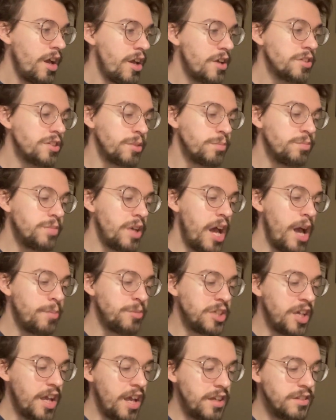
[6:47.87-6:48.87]

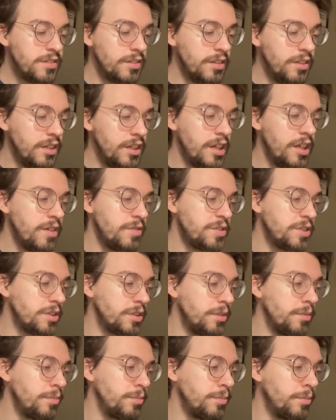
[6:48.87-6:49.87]
Sometimes you hate to leave
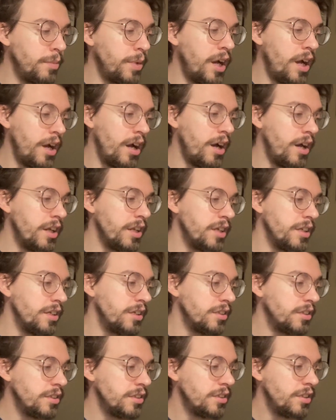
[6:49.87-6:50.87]
somebody.
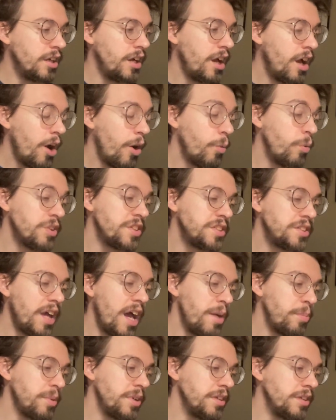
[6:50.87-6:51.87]
What's
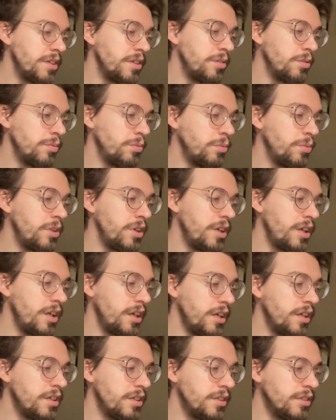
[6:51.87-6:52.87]
happening
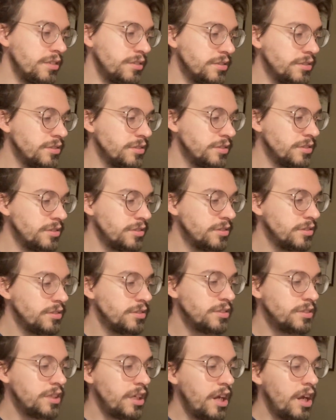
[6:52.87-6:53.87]
away?
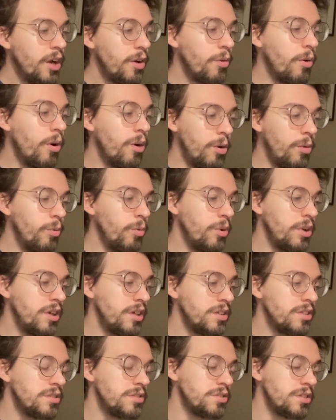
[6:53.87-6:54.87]
Warm
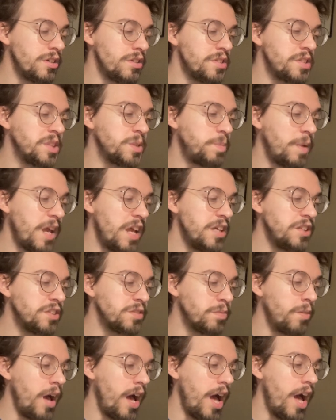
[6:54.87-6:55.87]
winds on the space
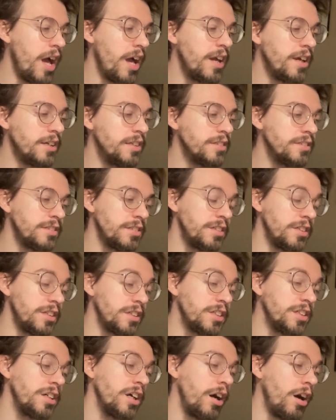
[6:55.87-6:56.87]
ride.
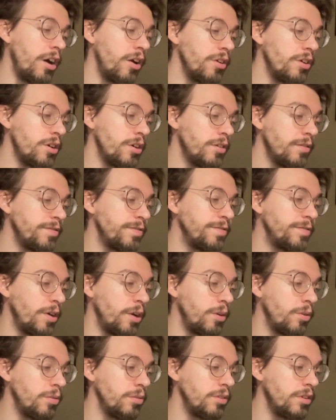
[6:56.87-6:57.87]
Call your
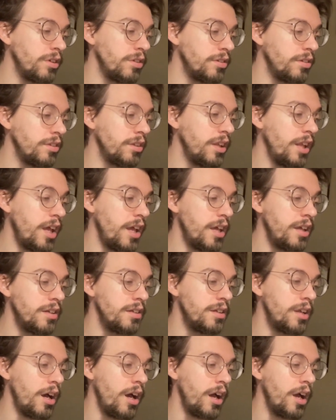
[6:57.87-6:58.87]
phone on the late
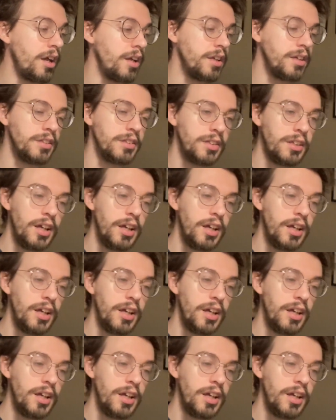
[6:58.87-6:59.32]
night.